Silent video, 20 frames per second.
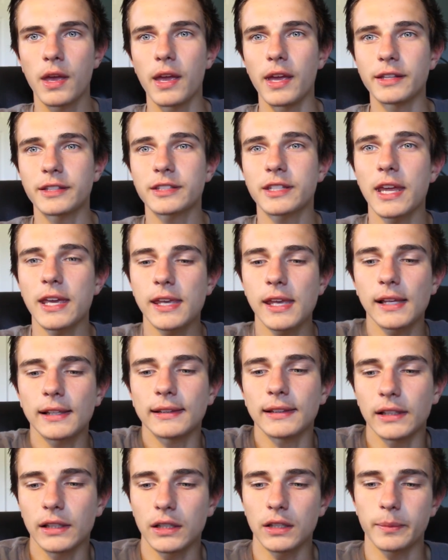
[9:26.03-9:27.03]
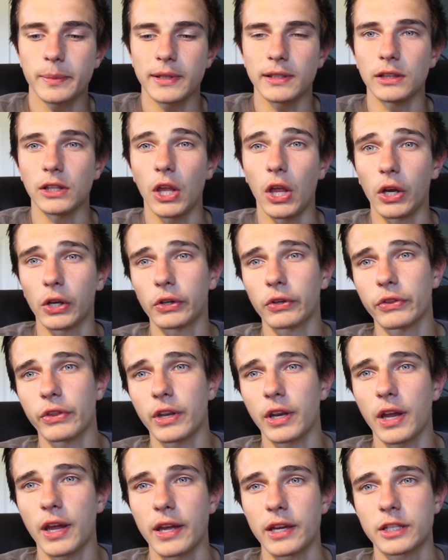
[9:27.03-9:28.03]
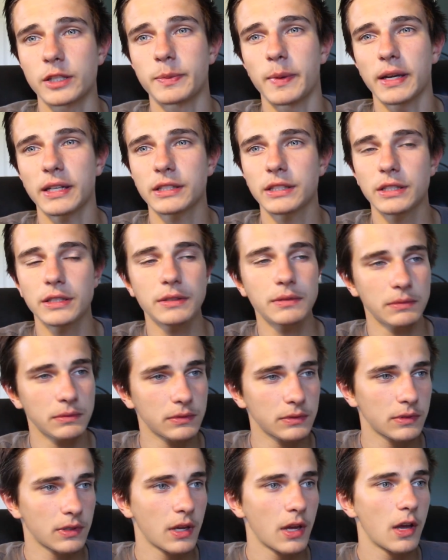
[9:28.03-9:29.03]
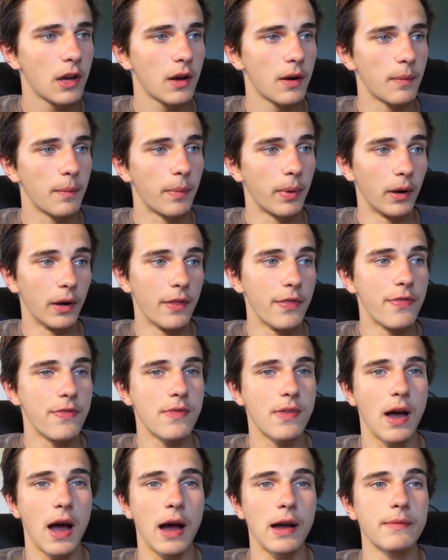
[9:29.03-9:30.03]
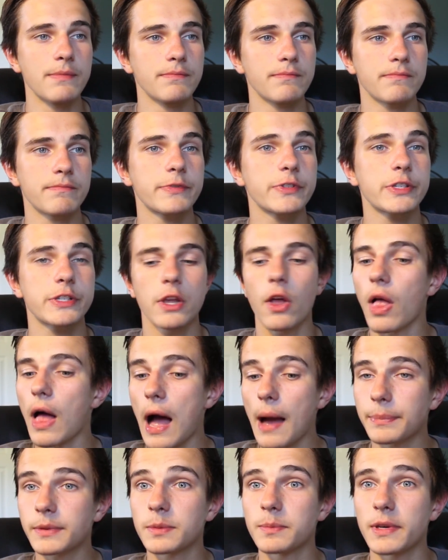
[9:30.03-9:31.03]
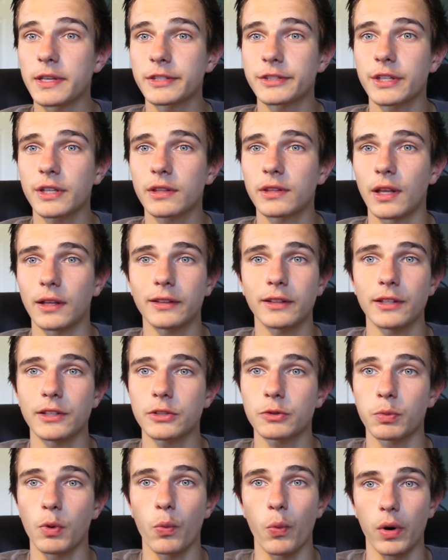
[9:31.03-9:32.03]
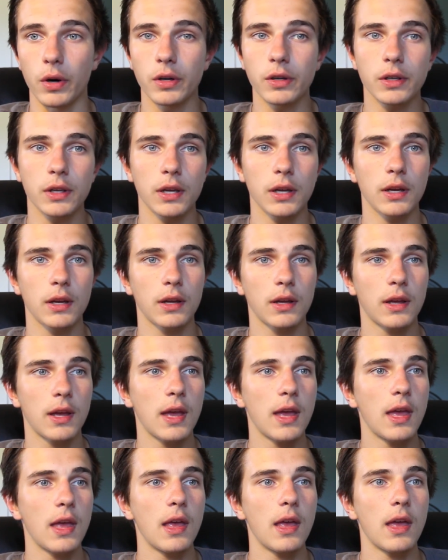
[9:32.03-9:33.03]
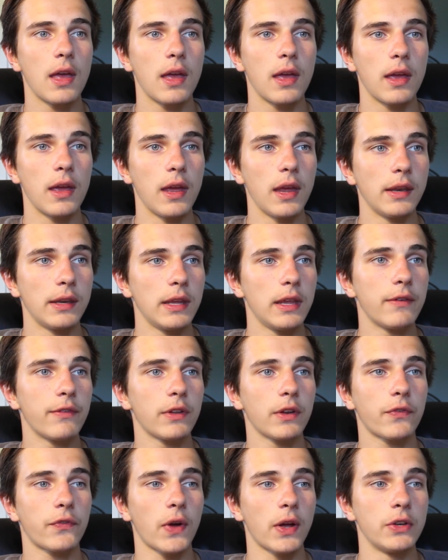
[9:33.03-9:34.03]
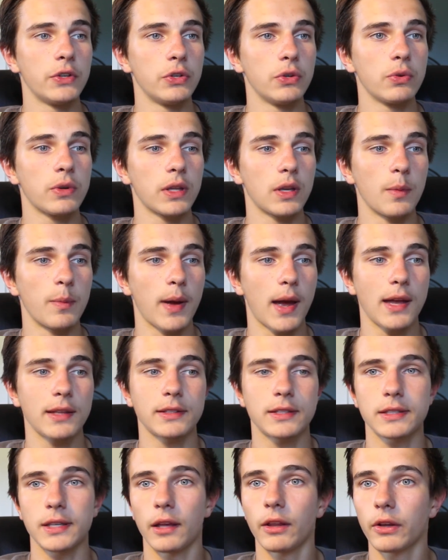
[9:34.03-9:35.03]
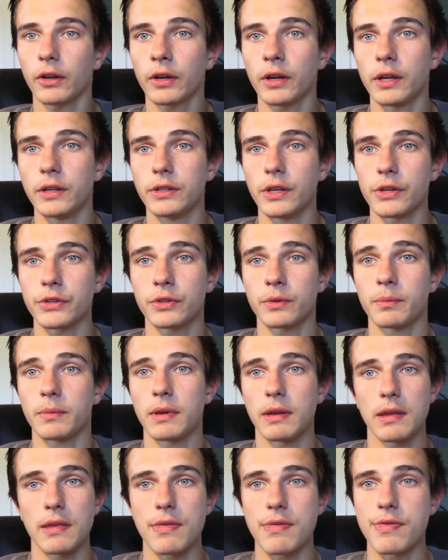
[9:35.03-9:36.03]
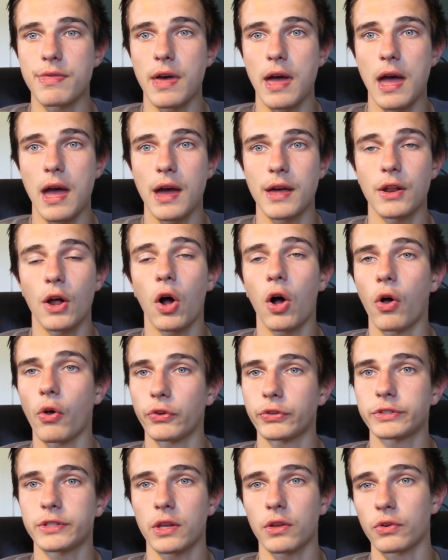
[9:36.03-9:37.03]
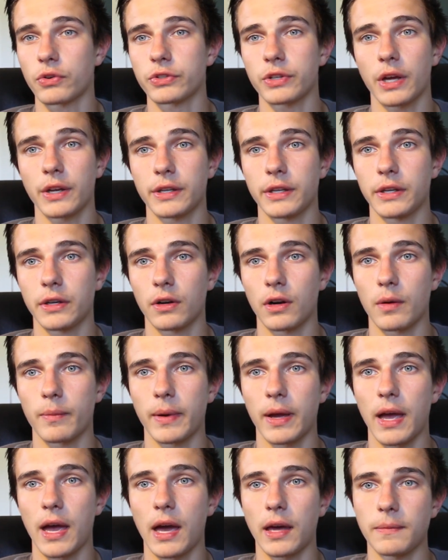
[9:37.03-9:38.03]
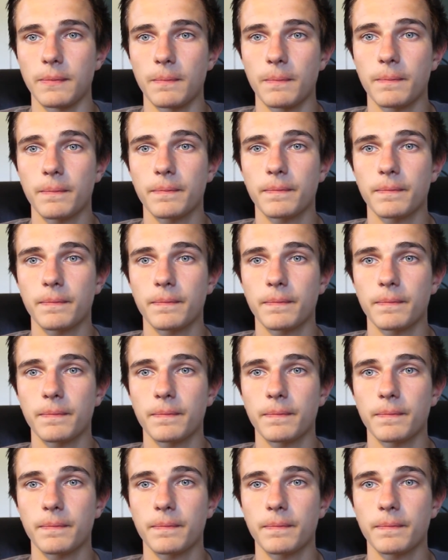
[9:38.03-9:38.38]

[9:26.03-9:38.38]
It's taking a little bit longer than I expected, but I'm still optimistic that this will work. And even if I do get a bad seller, it doesn't mean that all sellers on here are bad.